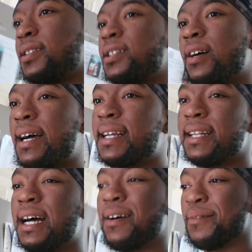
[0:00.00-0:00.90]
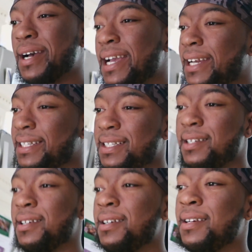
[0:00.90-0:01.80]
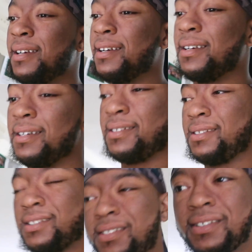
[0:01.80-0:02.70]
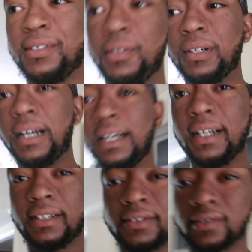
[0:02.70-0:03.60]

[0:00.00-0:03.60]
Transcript: So I cannot wait to uh,